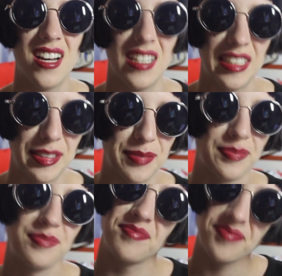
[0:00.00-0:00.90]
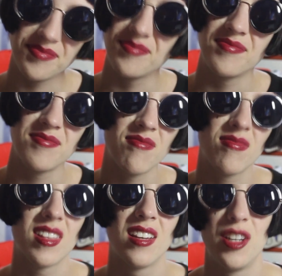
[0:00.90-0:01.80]
um,
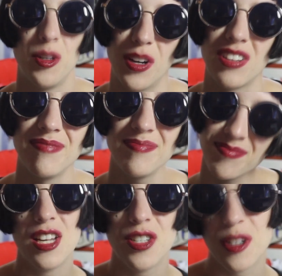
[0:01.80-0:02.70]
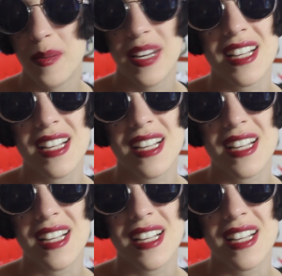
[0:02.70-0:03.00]
you're welcome. Join me